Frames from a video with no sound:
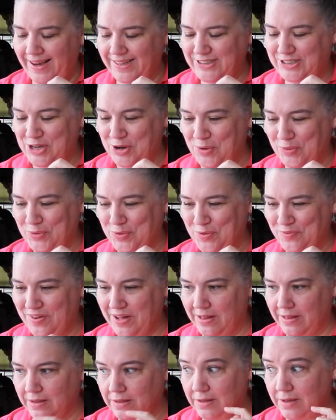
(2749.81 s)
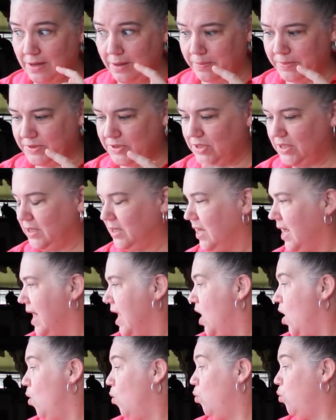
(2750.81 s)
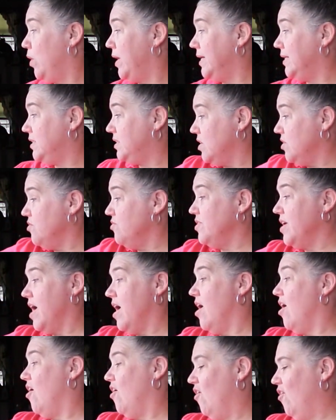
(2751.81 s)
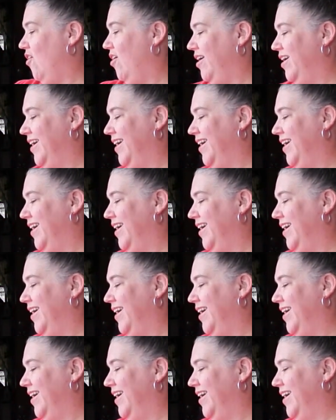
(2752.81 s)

I don't know if I'll accomplish it. We do know